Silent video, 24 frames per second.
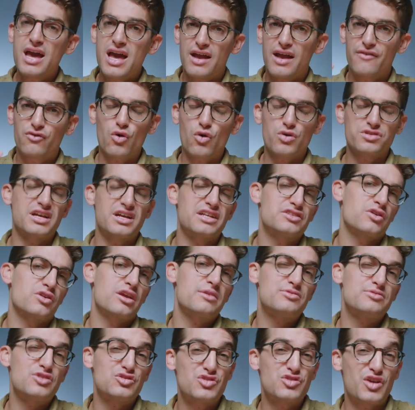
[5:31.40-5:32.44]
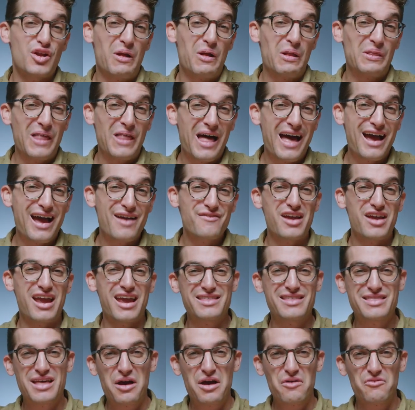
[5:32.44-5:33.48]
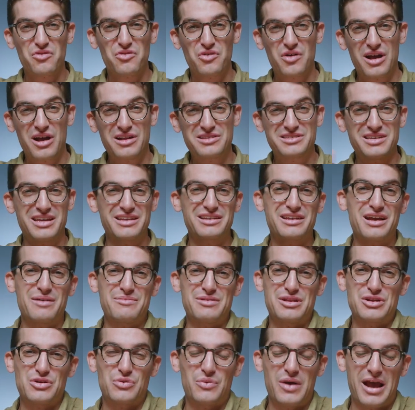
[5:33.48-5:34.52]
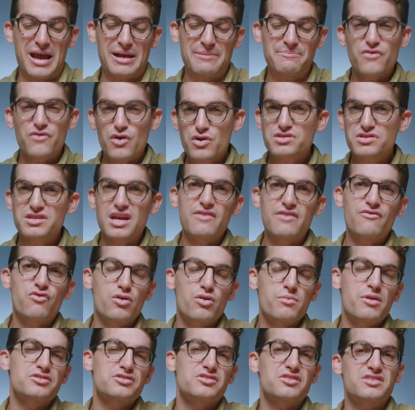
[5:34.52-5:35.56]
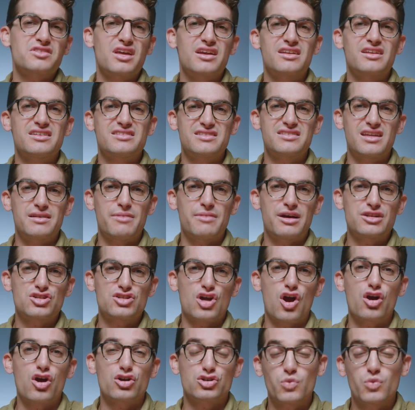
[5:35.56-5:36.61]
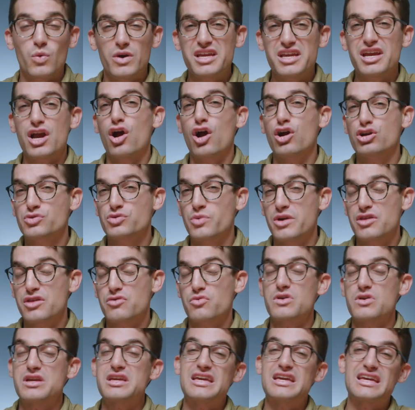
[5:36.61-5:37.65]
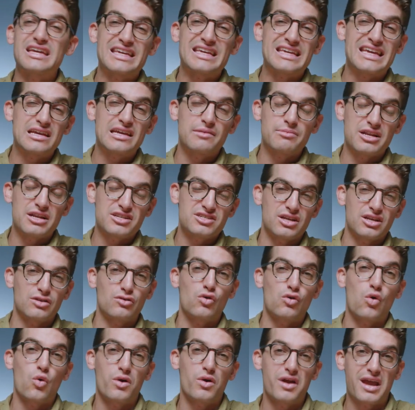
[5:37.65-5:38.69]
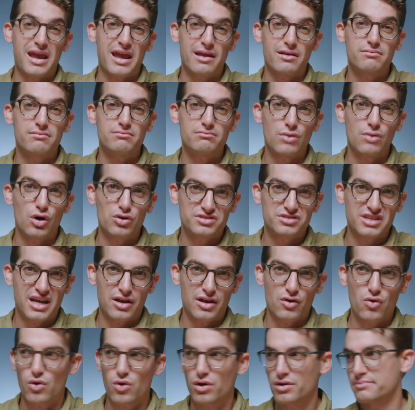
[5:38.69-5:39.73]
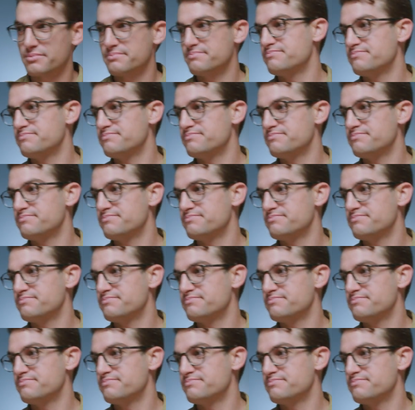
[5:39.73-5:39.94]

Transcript: And of course, that's what keeps this channel alive and the helpful content coming your way. First and foremost, let's get into Cinebench R twenty, R twenty-three, Geekbench single core, and multi-core.